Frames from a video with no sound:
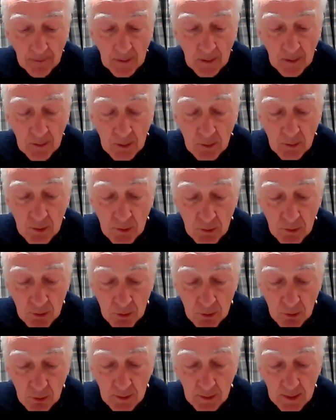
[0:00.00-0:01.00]
And those who
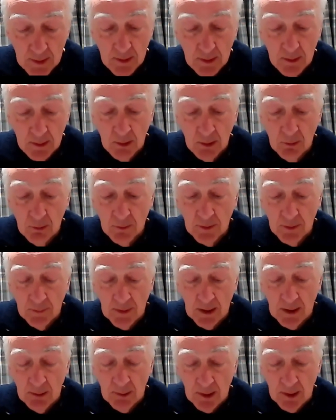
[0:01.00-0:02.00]
saw it told
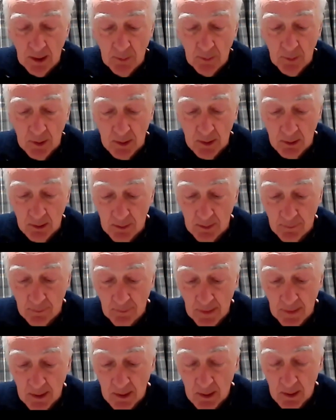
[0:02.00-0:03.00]
them how it happened to
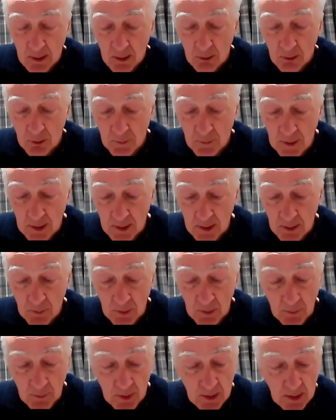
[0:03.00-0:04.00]
him who had been
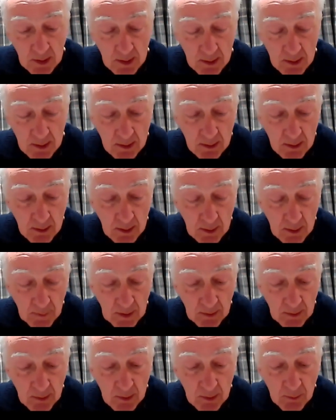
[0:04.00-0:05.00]
demon possessed and
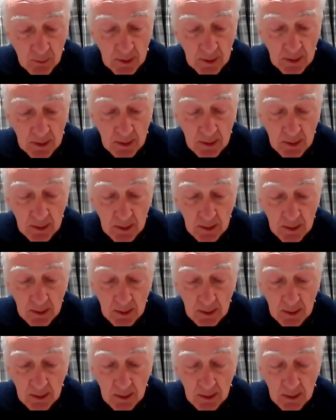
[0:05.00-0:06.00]
about the swine.
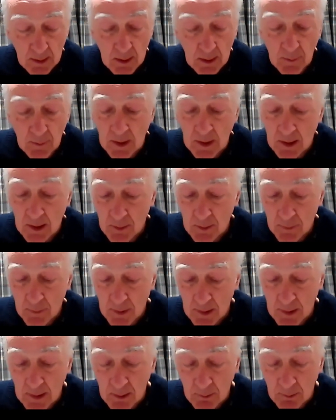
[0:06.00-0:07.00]
And they began to
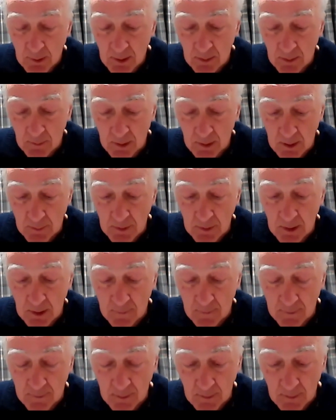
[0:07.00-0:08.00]
plead with him to
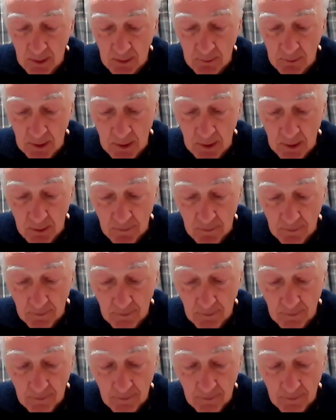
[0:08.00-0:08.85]
depart from their region.